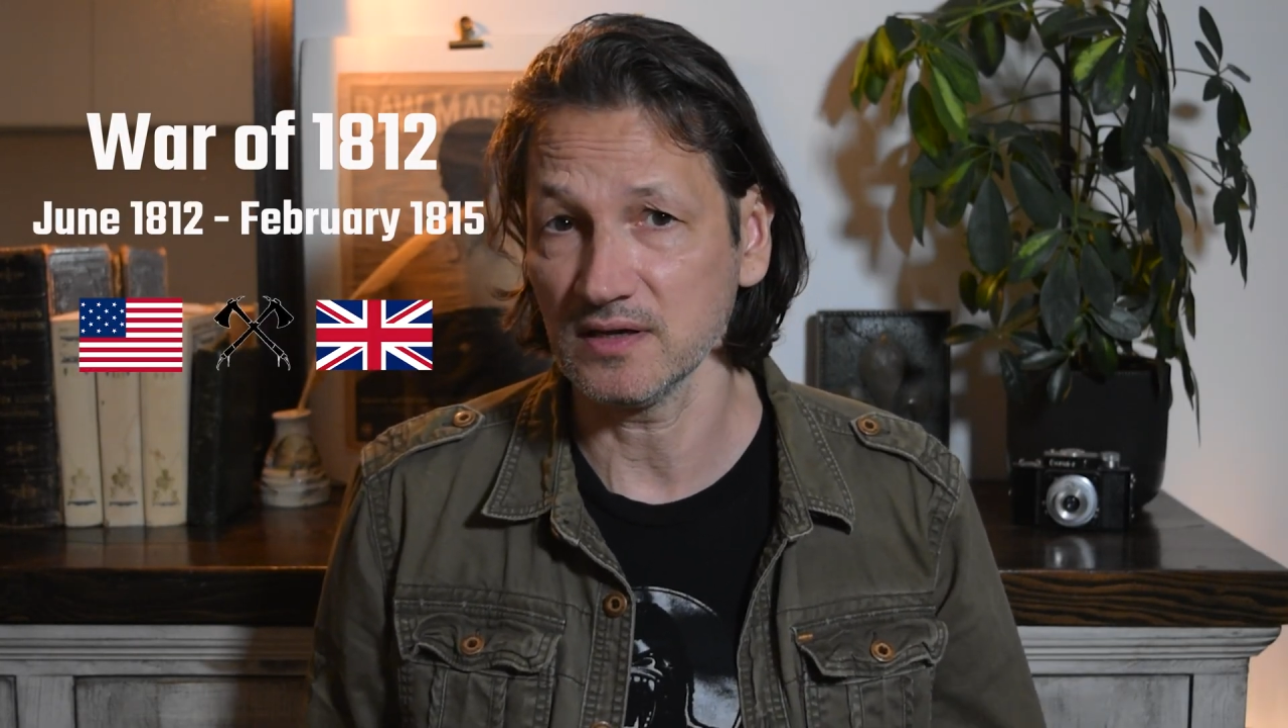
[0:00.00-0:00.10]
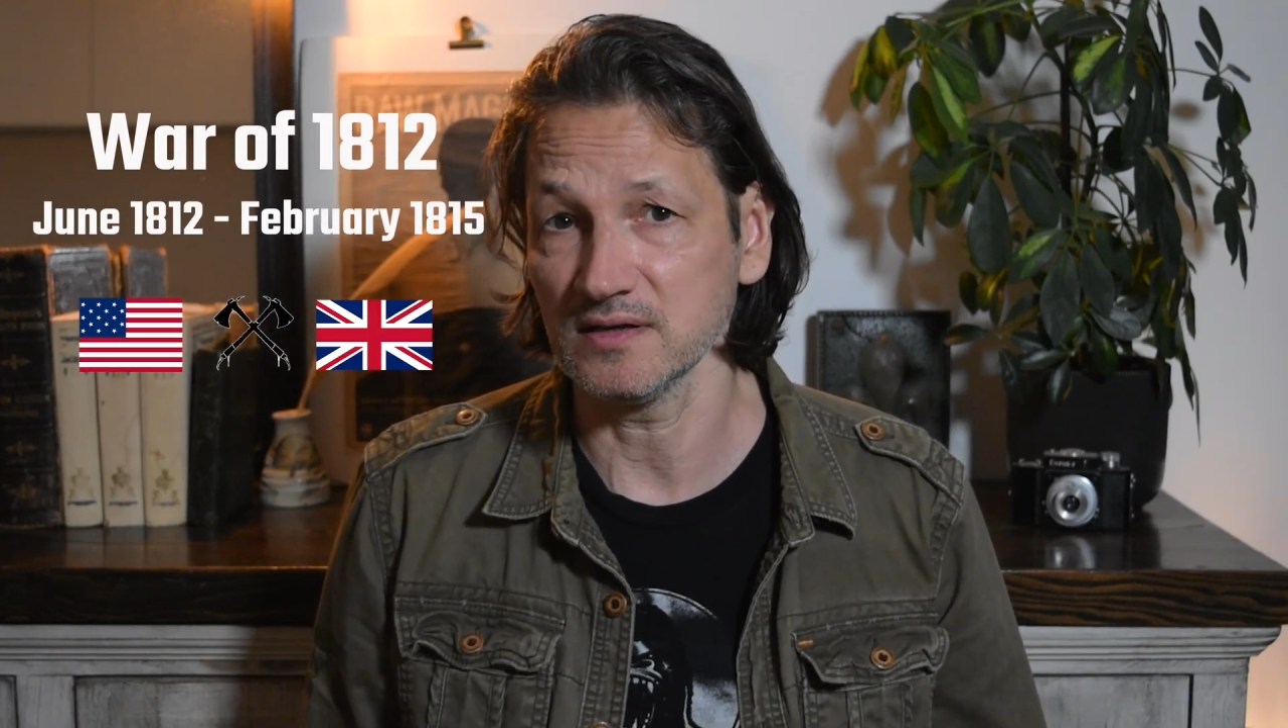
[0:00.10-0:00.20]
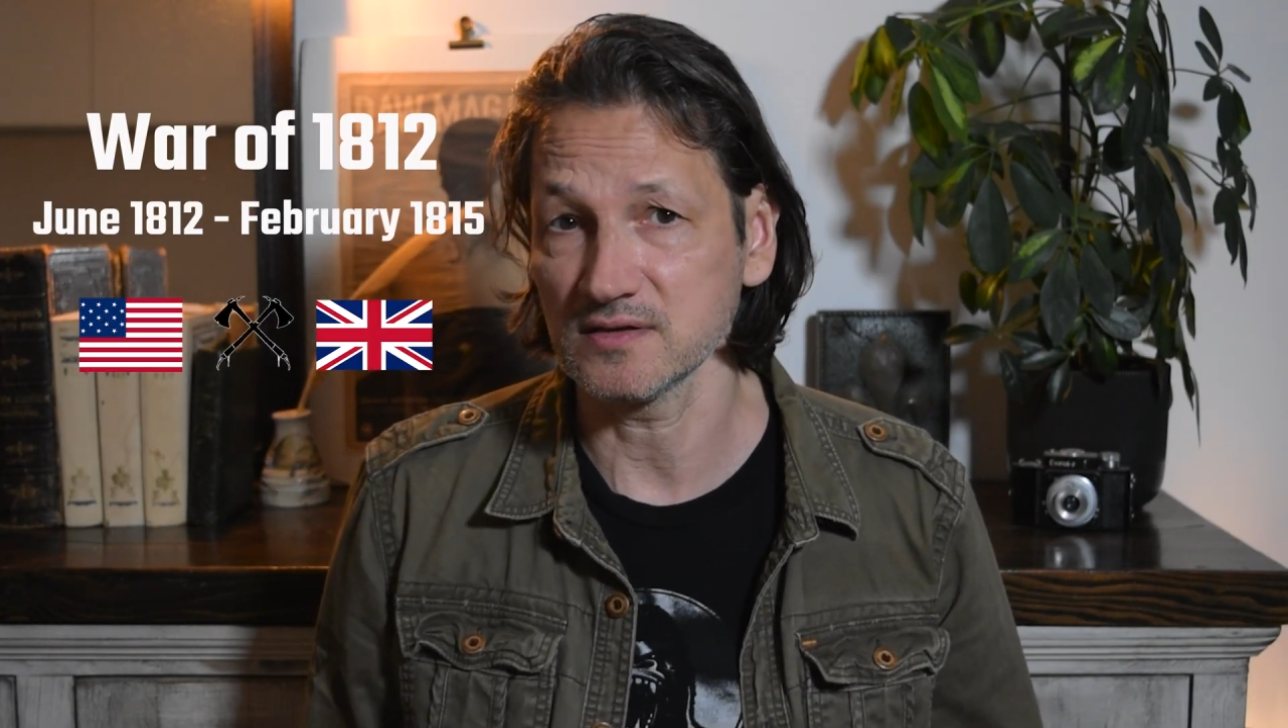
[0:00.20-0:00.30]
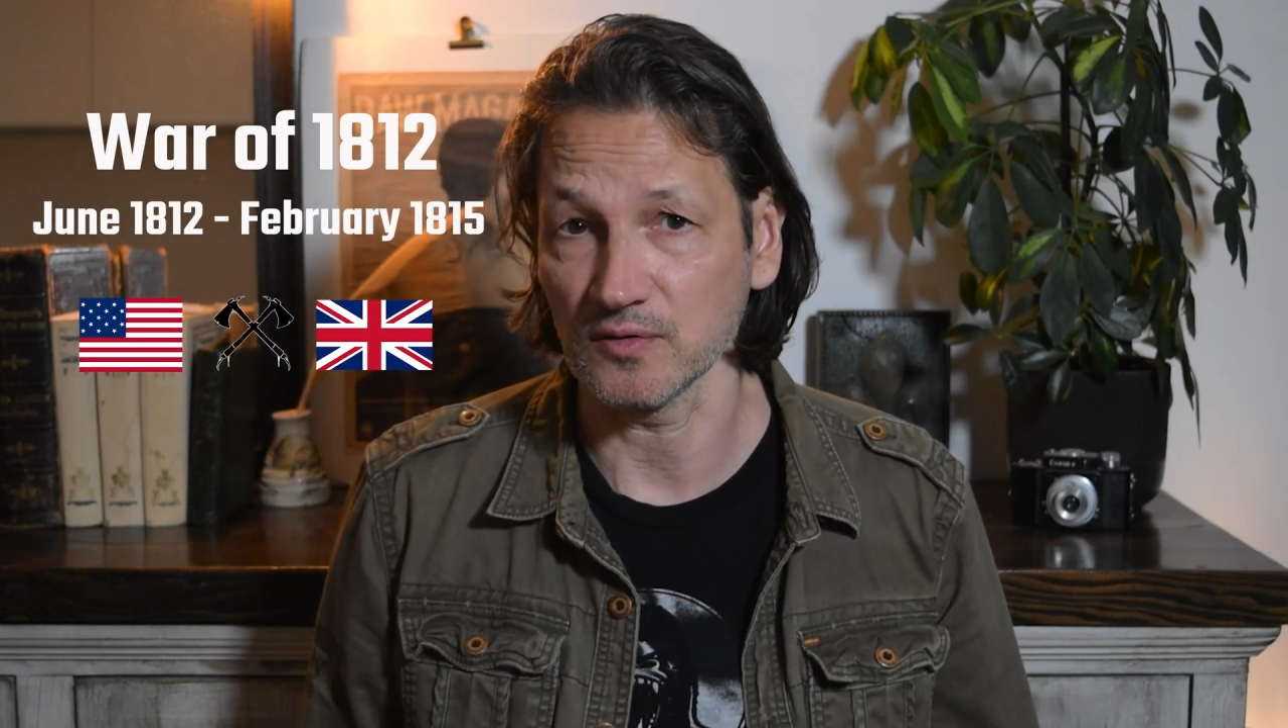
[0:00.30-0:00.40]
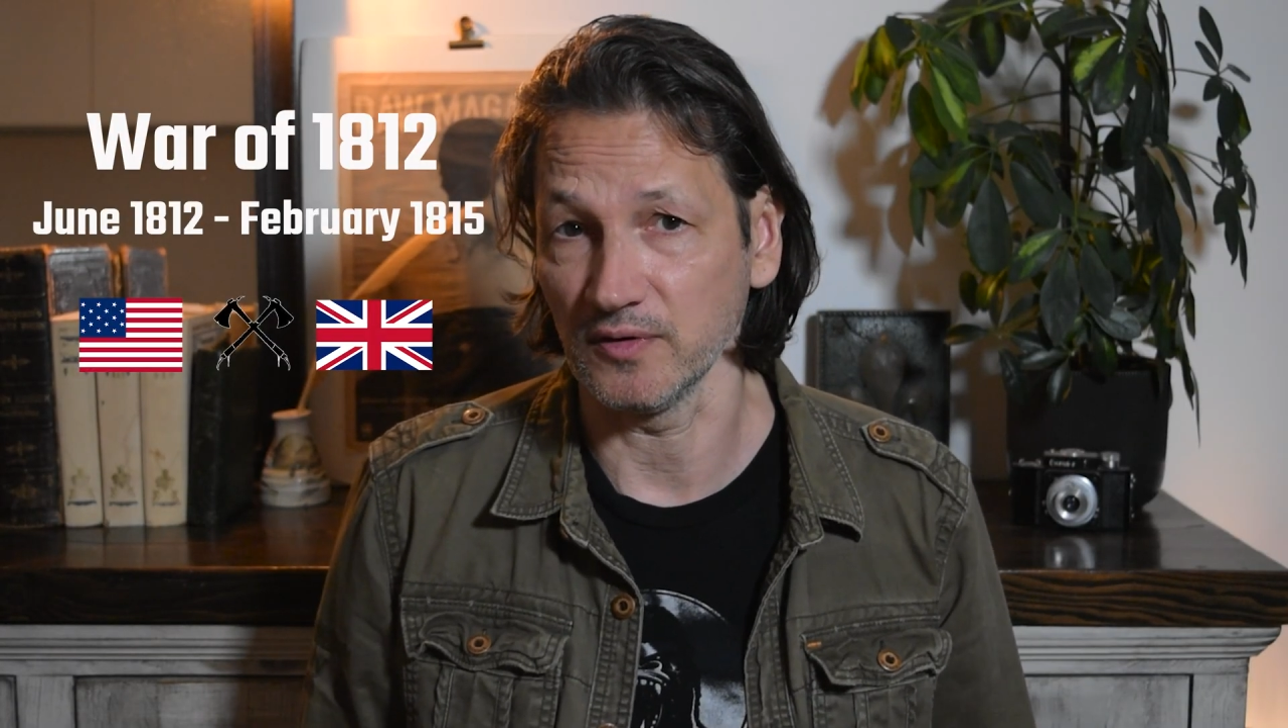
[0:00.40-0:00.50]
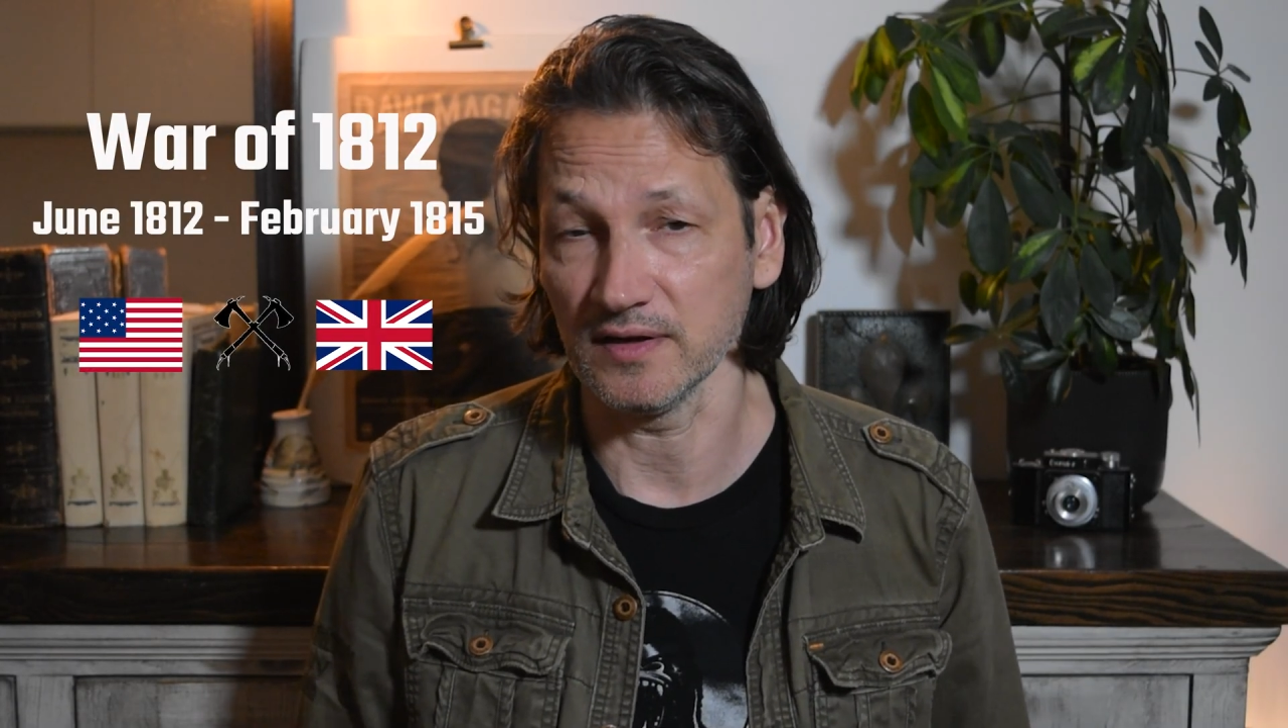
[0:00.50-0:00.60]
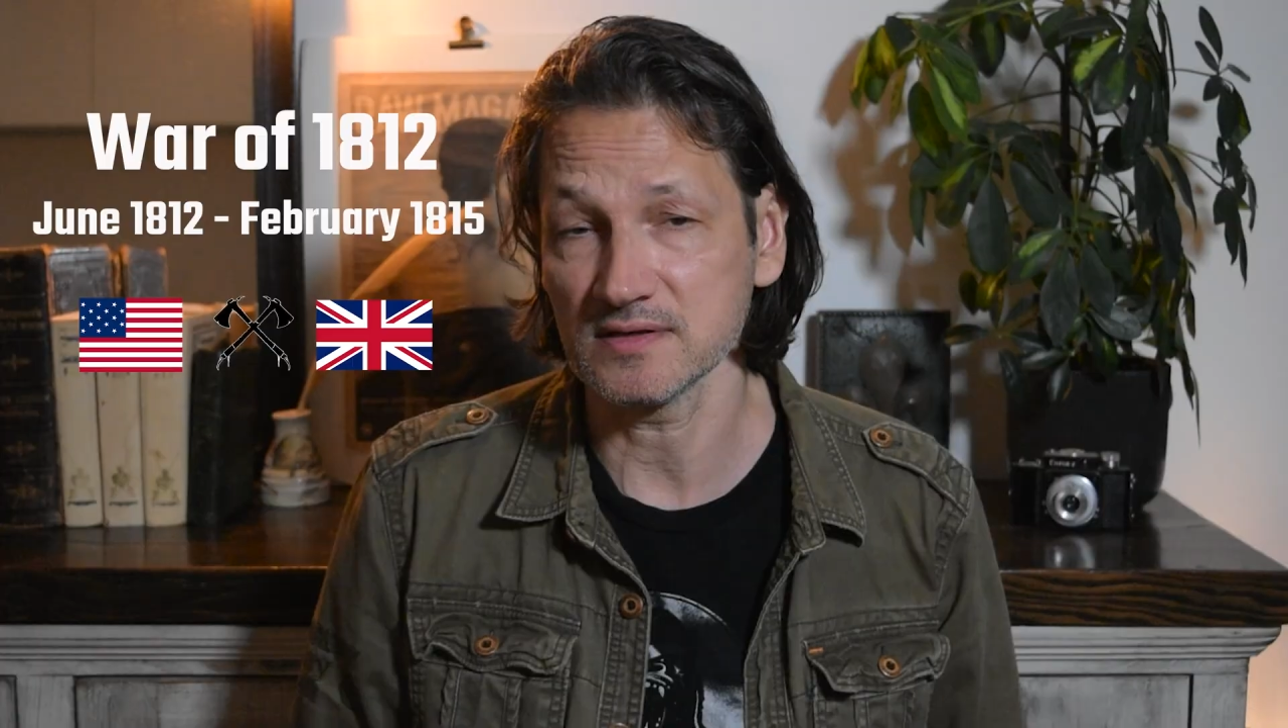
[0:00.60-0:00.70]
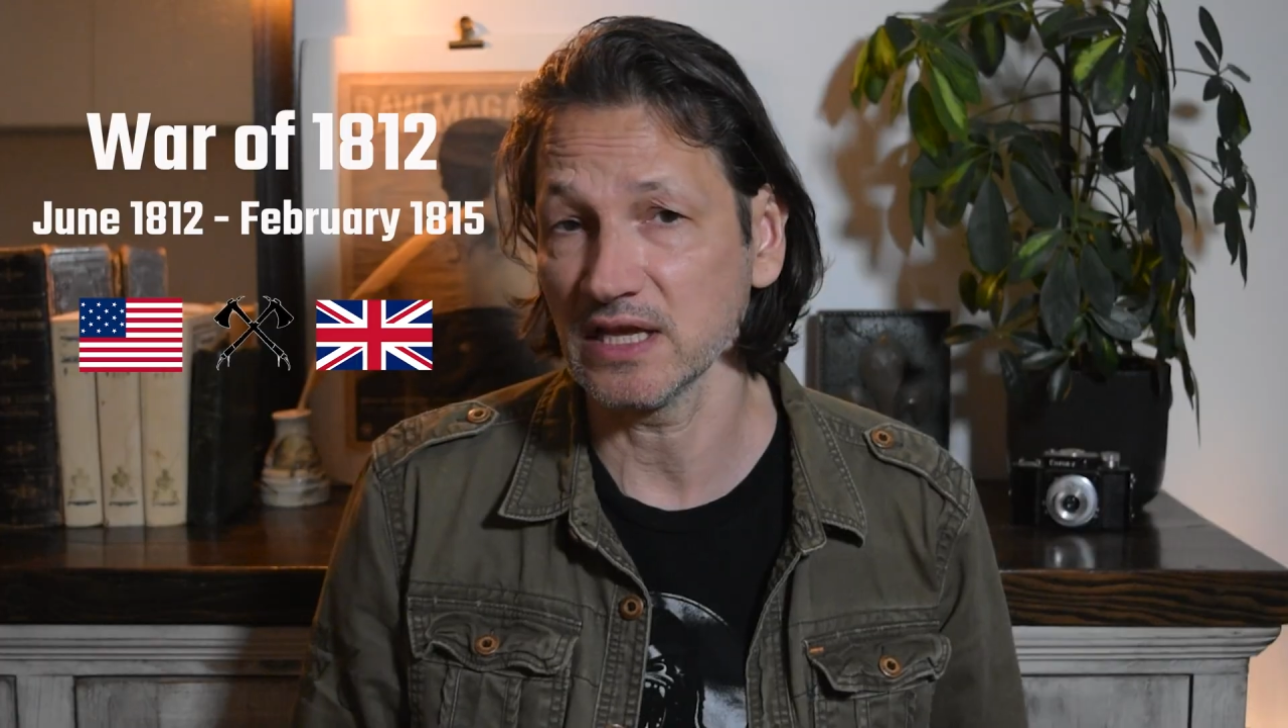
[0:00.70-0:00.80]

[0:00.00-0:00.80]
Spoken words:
historians,